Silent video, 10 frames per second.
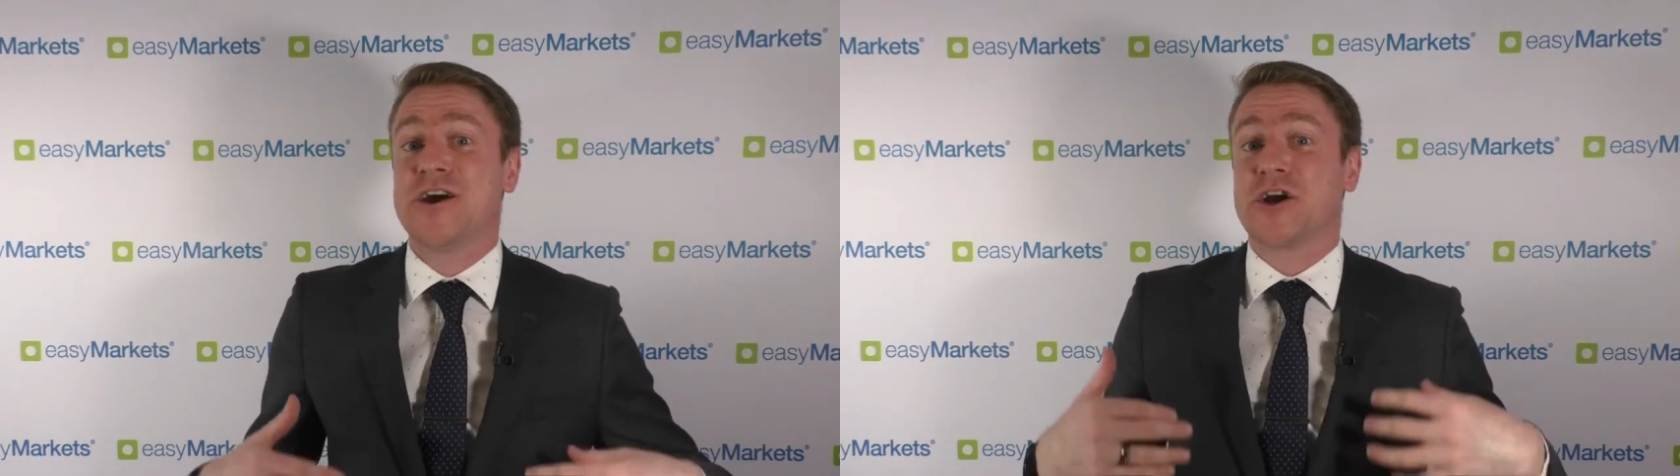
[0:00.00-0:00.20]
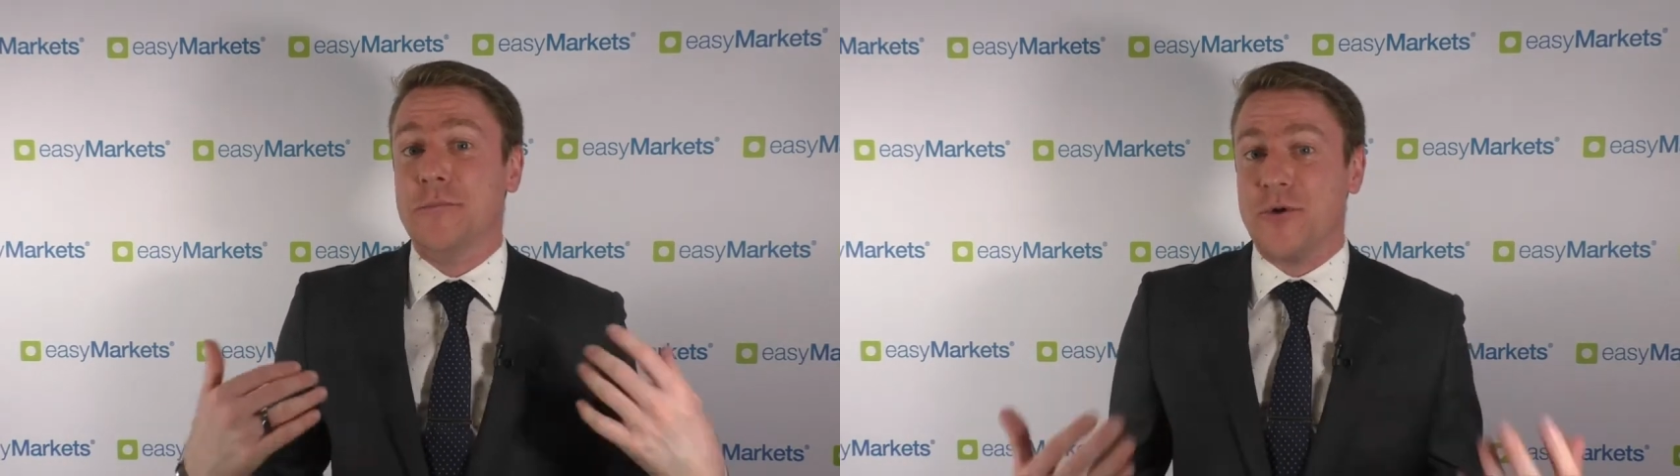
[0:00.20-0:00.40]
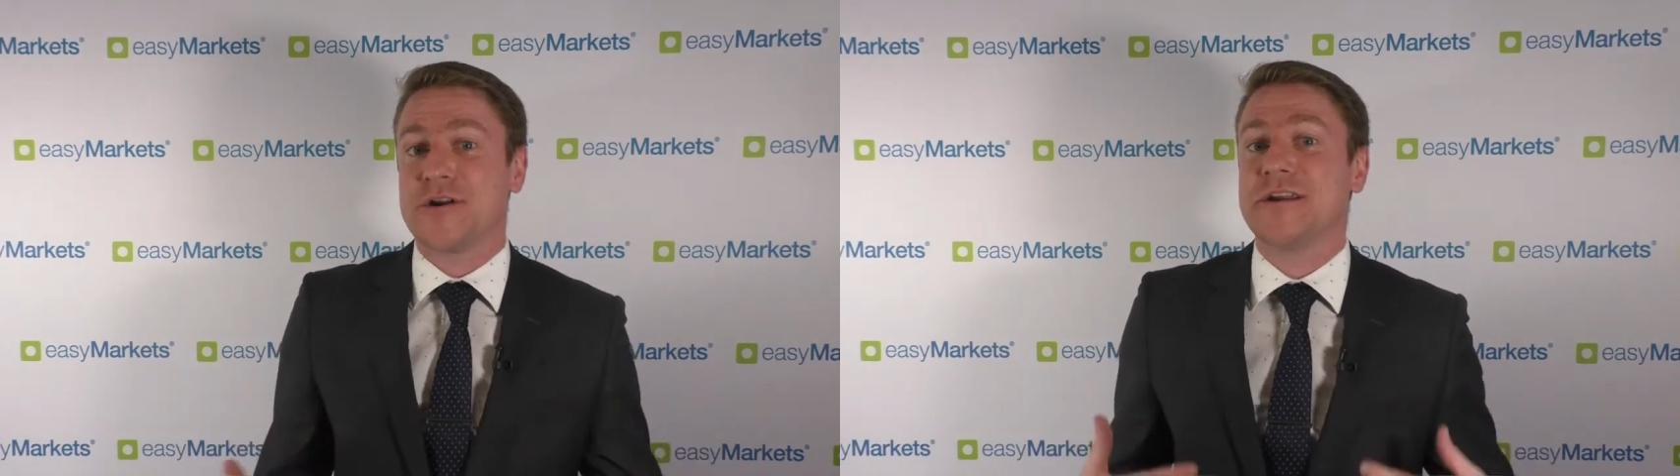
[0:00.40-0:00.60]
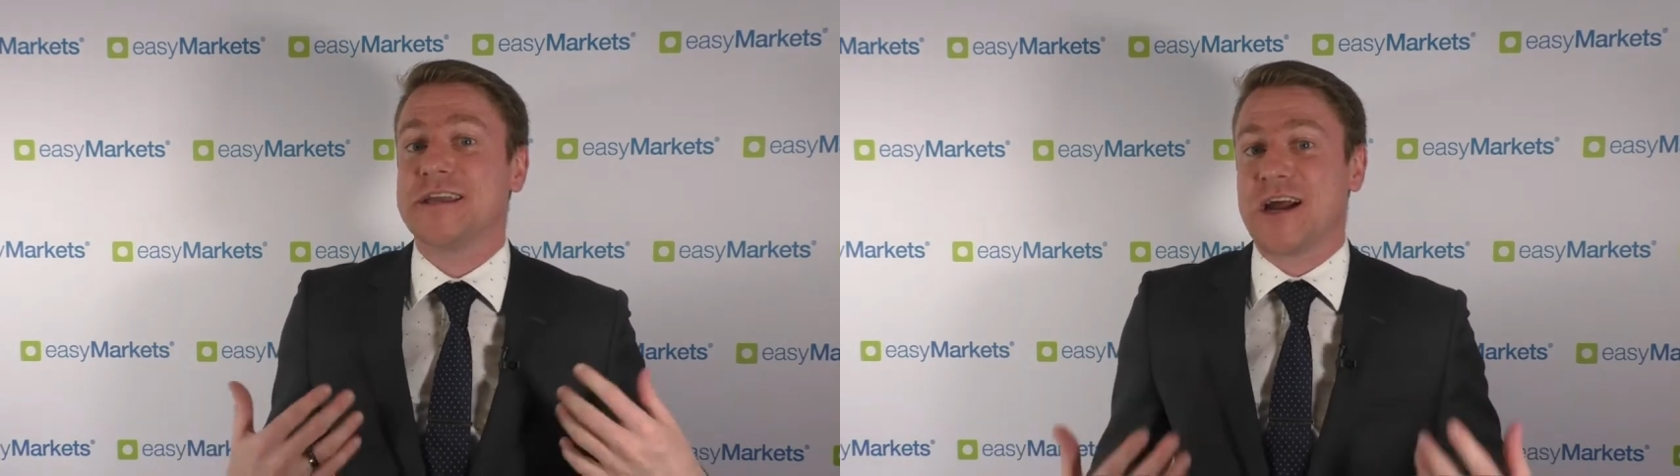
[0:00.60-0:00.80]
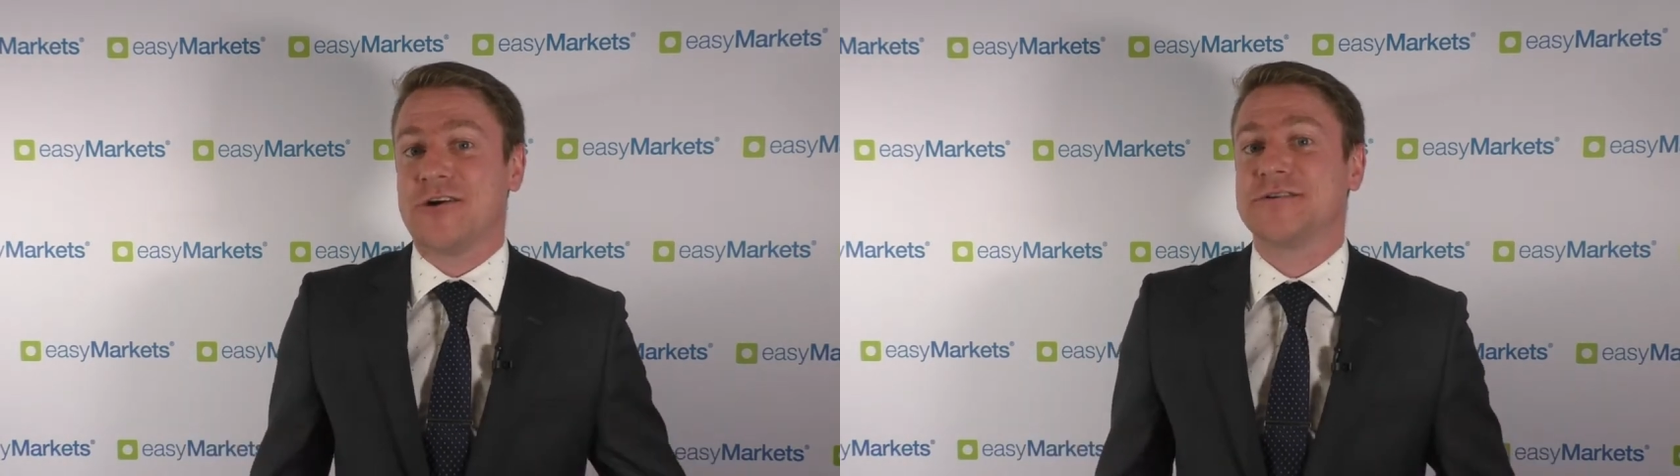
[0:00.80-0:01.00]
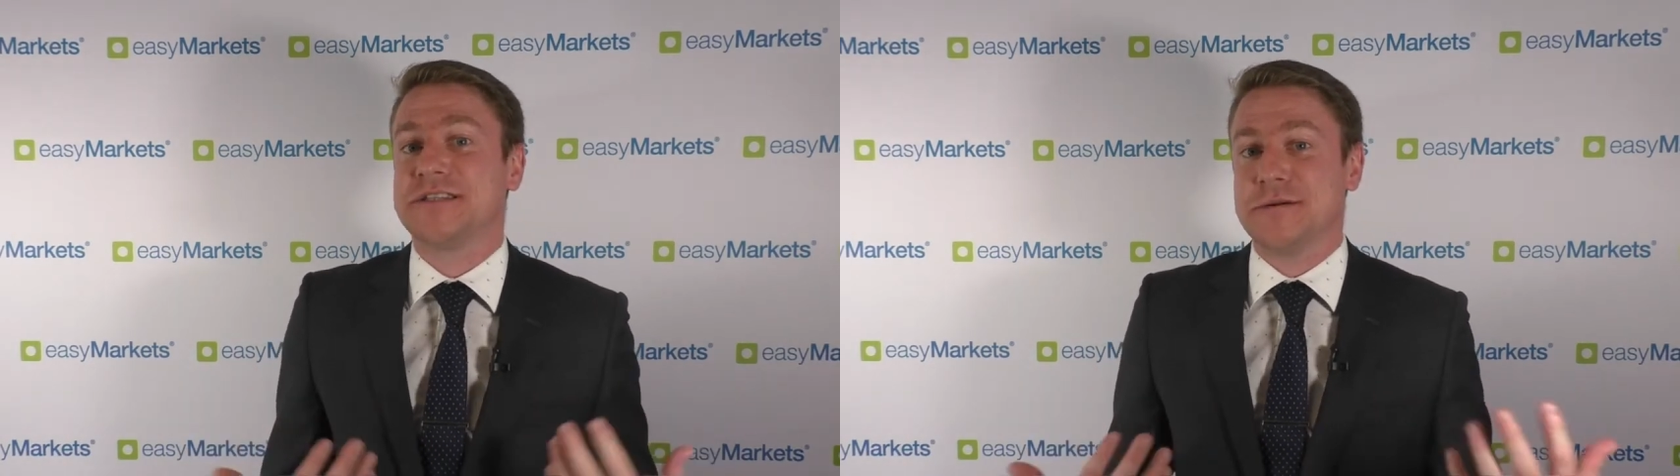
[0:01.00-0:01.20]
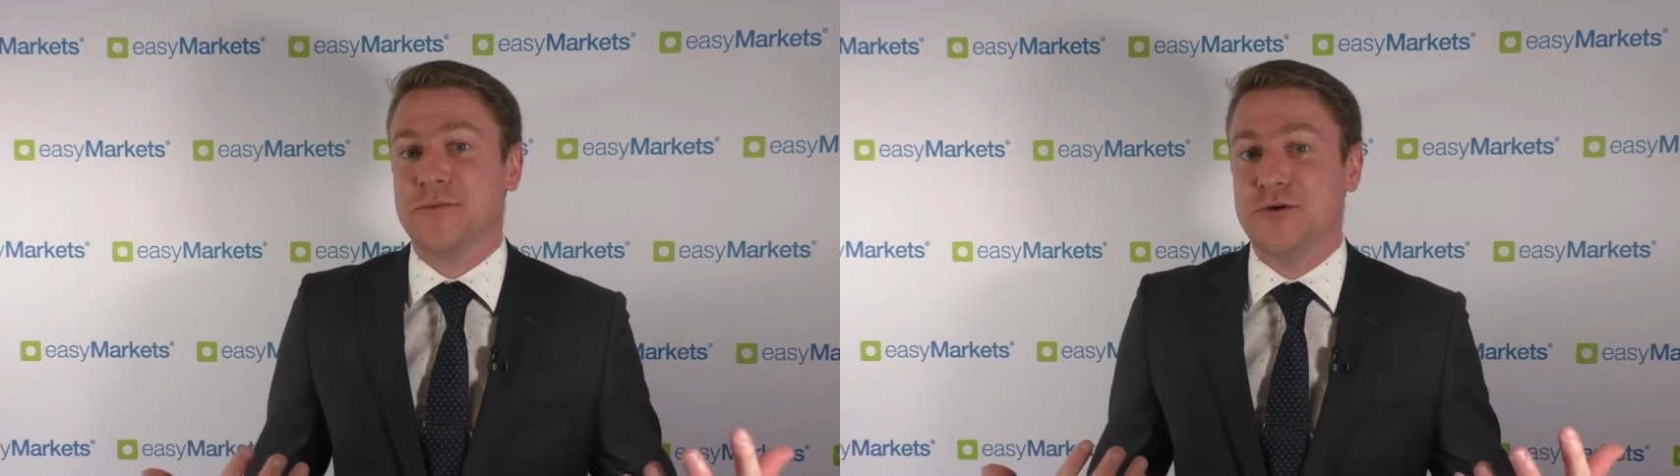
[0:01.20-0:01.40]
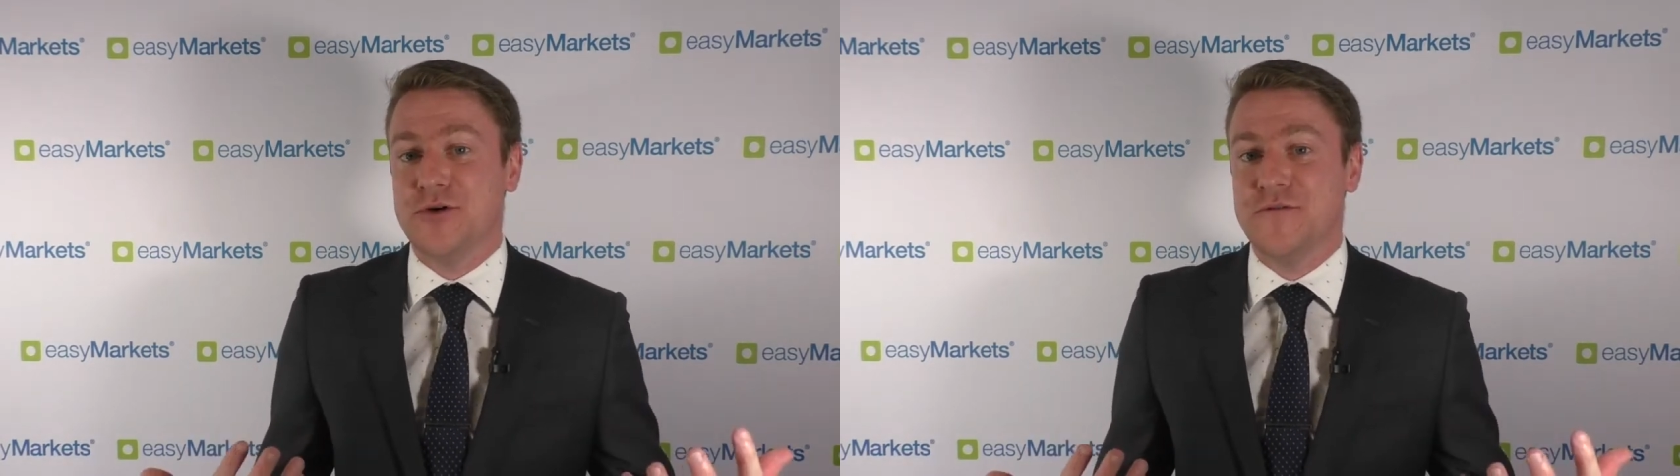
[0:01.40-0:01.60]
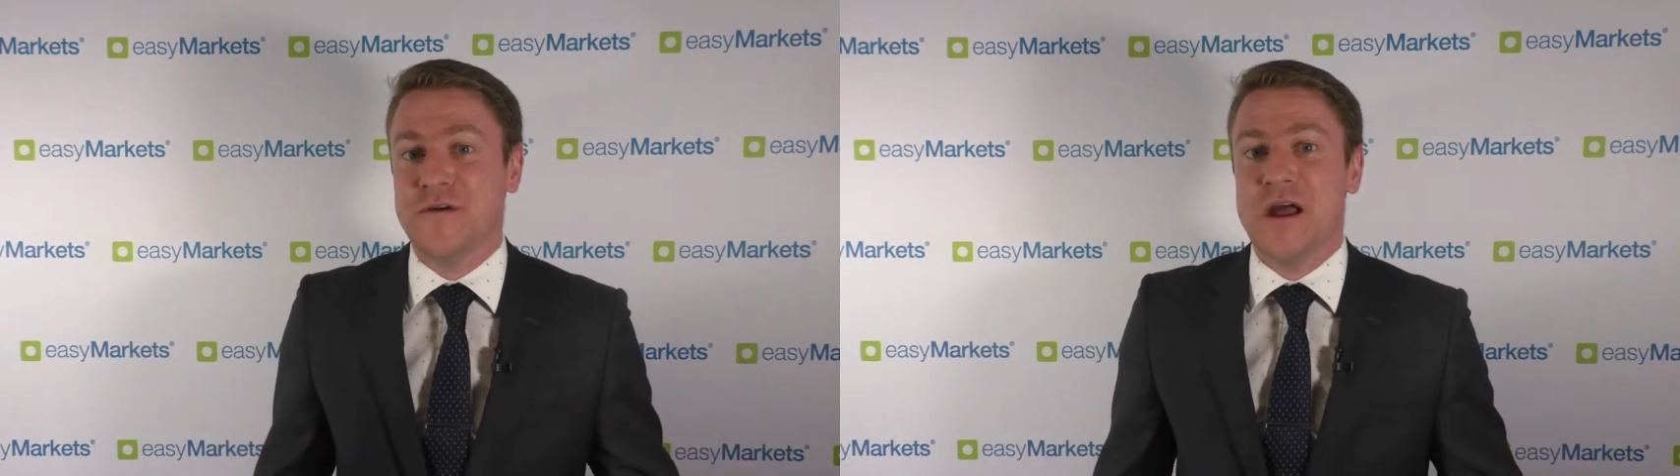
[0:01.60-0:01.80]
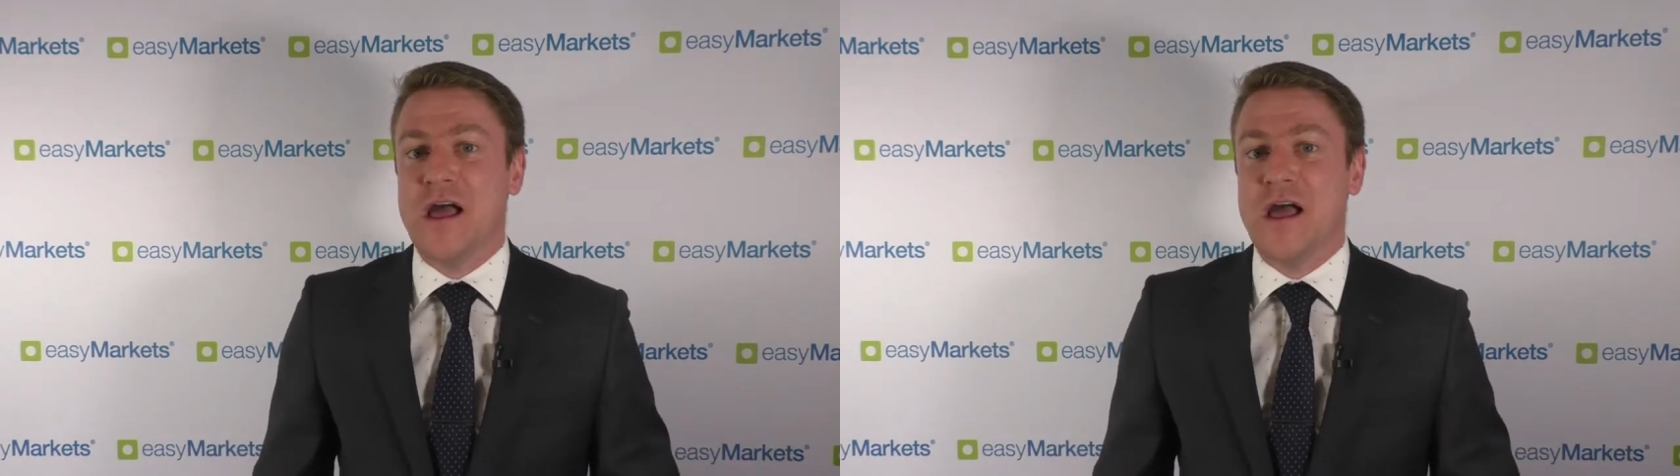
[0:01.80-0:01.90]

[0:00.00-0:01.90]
commodity currency move.